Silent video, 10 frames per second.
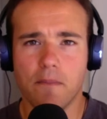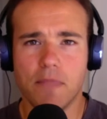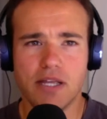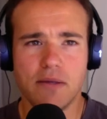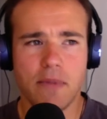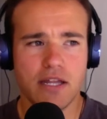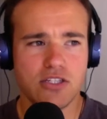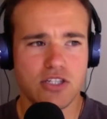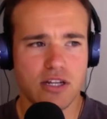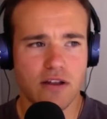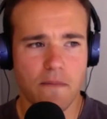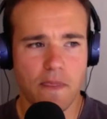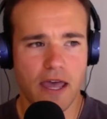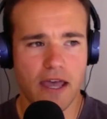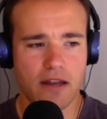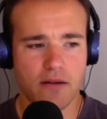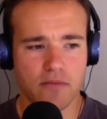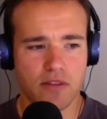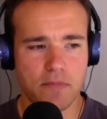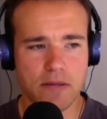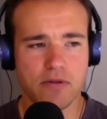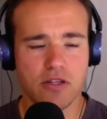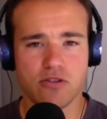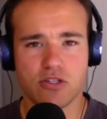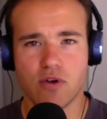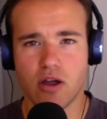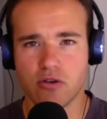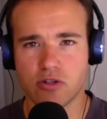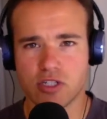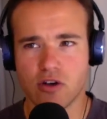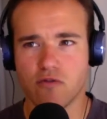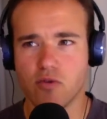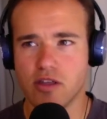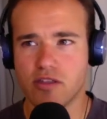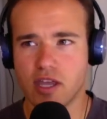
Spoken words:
But he mentioned that the people that you surround yourself with